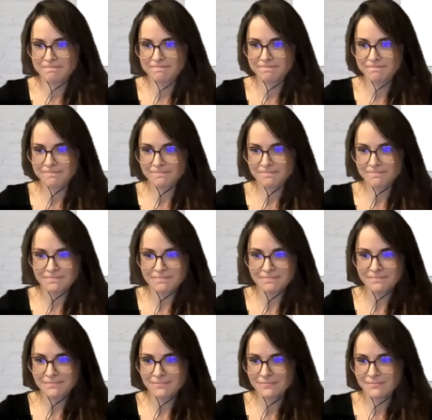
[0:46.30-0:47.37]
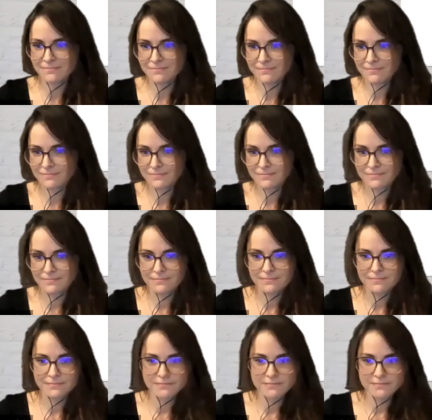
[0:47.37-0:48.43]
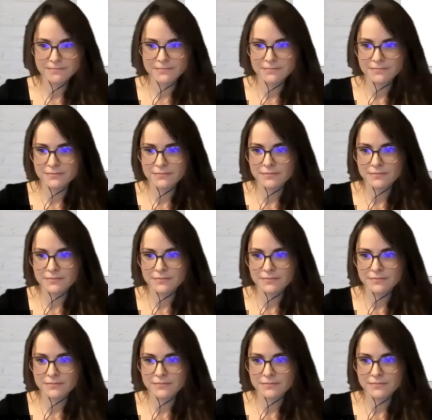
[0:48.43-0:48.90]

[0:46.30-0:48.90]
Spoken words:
No one is speaking in this clip.